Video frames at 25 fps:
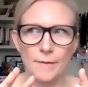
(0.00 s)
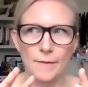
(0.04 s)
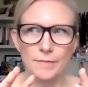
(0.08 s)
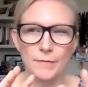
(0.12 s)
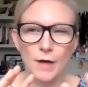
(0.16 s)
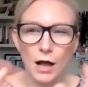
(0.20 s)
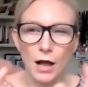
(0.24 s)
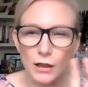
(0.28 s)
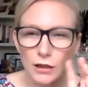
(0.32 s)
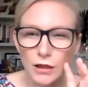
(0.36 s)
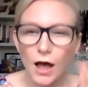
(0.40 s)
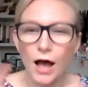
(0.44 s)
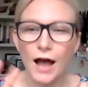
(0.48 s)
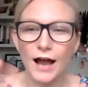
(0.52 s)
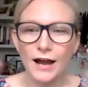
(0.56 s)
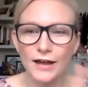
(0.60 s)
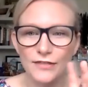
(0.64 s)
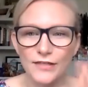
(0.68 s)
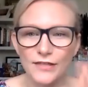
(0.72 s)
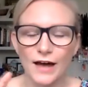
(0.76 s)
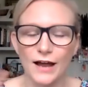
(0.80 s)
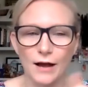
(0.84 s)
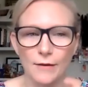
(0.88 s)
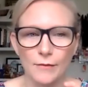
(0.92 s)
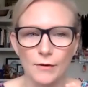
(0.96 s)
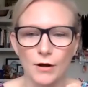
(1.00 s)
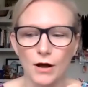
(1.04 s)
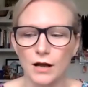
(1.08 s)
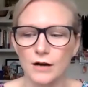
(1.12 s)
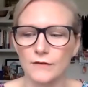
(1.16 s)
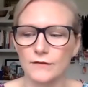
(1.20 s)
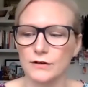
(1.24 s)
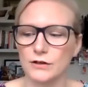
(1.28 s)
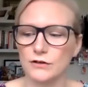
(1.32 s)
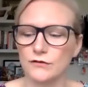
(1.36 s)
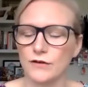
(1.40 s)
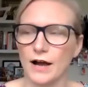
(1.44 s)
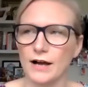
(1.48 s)
like that. I'm kind of
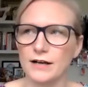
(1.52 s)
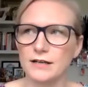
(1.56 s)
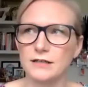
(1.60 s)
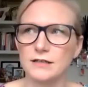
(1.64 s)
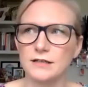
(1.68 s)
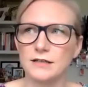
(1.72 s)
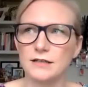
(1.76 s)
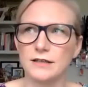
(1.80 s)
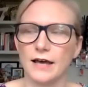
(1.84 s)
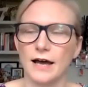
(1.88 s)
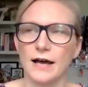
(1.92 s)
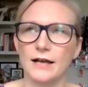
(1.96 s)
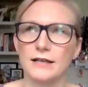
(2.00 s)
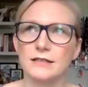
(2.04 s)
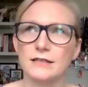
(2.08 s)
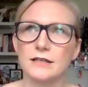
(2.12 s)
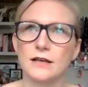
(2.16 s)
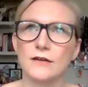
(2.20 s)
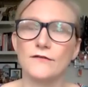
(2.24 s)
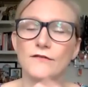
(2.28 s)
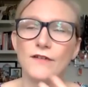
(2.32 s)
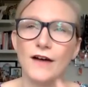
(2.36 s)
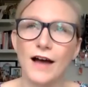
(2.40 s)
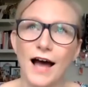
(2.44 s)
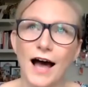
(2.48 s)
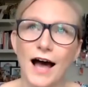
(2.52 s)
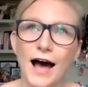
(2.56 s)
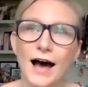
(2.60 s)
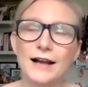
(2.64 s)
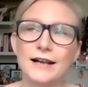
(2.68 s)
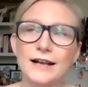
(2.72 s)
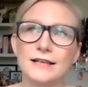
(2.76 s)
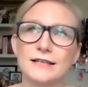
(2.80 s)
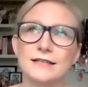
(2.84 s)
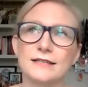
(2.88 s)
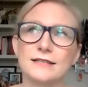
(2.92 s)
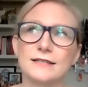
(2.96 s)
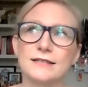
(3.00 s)
attracted to that. So for
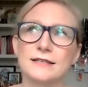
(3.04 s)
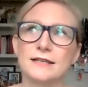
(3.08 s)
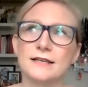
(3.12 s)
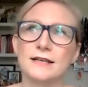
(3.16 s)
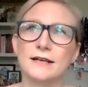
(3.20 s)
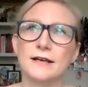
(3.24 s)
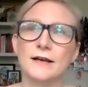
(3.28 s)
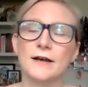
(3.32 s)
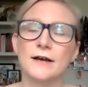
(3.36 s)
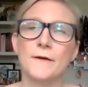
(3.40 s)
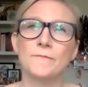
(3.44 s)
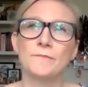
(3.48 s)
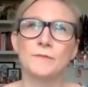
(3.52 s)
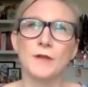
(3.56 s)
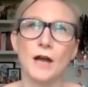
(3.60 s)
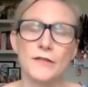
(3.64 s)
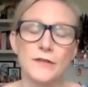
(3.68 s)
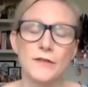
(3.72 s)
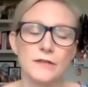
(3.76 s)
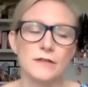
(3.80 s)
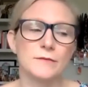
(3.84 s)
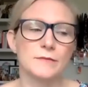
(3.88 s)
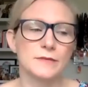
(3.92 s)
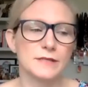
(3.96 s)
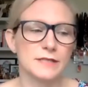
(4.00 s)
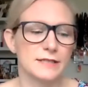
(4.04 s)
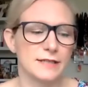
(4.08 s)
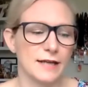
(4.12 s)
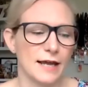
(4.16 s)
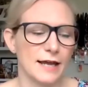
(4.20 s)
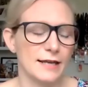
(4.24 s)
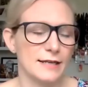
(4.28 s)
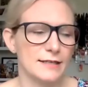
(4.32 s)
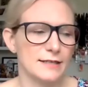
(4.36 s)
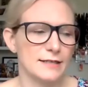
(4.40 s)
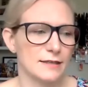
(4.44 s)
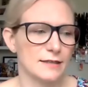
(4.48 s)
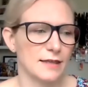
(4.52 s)
artists, I think the
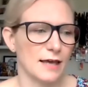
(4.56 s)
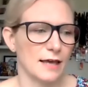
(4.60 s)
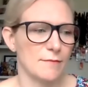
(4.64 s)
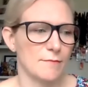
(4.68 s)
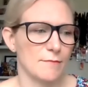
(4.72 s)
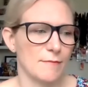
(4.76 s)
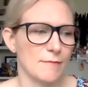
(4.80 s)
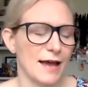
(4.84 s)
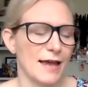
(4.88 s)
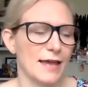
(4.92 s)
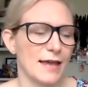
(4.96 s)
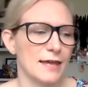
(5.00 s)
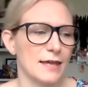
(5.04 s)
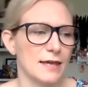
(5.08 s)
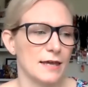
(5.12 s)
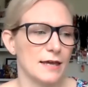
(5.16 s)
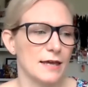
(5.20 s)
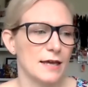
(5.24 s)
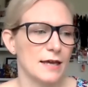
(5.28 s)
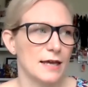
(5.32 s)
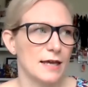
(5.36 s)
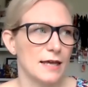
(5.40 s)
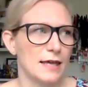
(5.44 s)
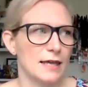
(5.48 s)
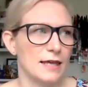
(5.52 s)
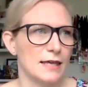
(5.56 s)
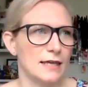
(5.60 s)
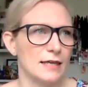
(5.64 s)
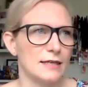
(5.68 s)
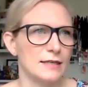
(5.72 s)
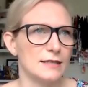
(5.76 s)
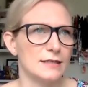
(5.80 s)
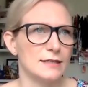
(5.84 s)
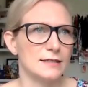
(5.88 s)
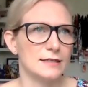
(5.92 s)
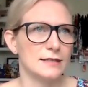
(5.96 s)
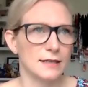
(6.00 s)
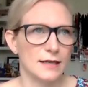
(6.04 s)
mistakes that they make
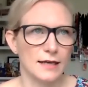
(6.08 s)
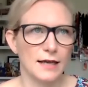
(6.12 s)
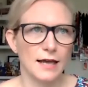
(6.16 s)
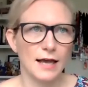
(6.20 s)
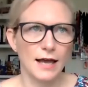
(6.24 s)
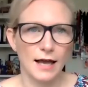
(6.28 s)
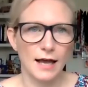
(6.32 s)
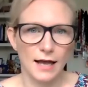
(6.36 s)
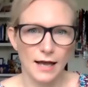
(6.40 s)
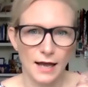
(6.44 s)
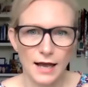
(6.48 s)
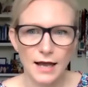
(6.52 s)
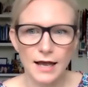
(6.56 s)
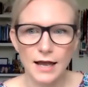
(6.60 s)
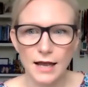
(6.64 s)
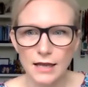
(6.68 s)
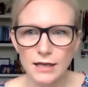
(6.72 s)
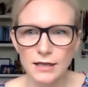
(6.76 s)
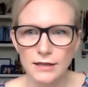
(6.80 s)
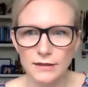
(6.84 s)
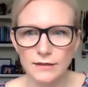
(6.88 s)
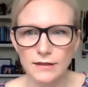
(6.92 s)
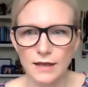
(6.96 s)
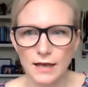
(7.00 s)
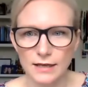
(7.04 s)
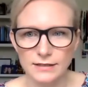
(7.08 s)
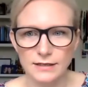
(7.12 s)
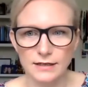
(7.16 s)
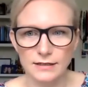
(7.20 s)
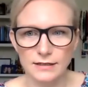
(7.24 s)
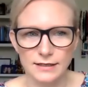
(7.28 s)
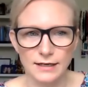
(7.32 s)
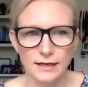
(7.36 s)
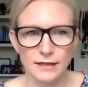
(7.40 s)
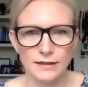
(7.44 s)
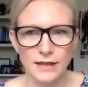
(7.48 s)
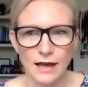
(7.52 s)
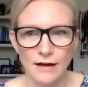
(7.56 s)
is, as I
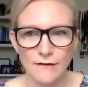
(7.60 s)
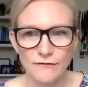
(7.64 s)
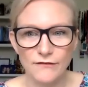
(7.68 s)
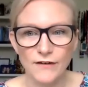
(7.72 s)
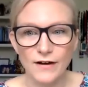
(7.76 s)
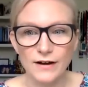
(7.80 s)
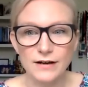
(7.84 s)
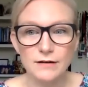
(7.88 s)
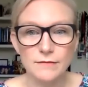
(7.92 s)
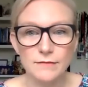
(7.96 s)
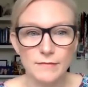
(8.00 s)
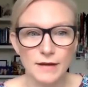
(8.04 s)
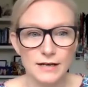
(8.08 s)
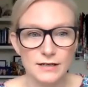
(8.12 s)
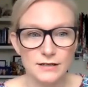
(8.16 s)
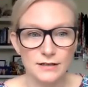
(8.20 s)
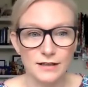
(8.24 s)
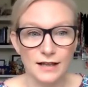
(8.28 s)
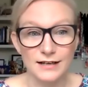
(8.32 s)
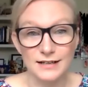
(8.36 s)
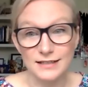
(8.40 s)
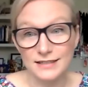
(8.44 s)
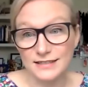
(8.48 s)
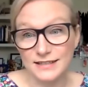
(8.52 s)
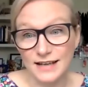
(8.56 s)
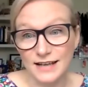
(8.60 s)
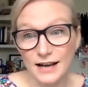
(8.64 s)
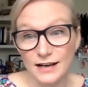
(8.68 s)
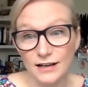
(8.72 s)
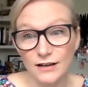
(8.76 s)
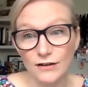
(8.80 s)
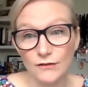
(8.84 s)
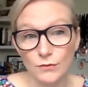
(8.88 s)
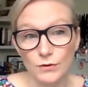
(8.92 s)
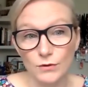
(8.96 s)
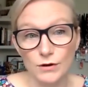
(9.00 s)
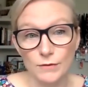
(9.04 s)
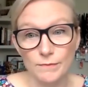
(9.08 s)
said, that fundamental understanding
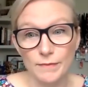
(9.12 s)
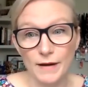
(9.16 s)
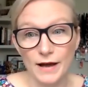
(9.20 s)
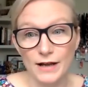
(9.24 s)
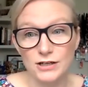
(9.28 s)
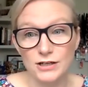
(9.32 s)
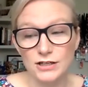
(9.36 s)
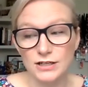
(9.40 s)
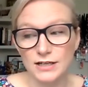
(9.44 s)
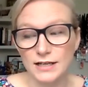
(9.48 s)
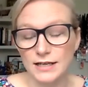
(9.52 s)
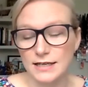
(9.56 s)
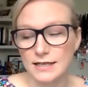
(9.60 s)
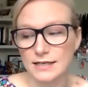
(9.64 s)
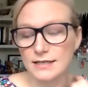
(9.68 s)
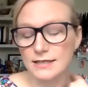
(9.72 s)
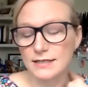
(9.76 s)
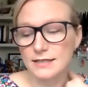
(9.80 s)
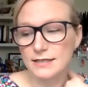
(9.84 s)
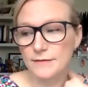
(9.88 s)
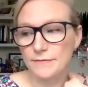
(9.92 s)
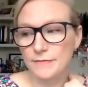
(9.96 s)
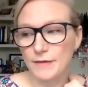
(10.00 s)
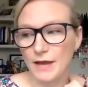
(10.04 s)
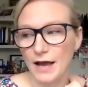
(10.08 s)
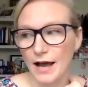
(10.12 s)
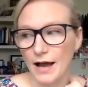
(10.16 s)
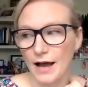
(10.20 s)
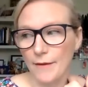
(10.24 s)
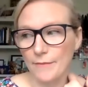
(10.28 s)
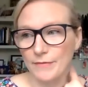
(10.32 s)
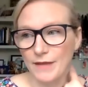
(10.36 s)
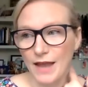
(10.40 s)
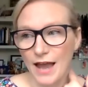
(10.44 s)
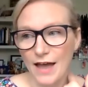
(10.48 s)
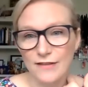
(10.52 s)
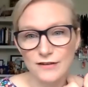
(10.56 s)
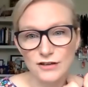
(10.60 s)
of what a budget is,
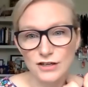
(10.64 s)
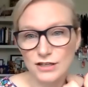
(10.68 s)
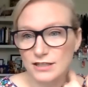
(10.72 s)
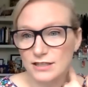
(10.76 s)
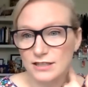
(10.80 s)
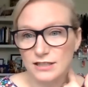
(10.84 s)
and just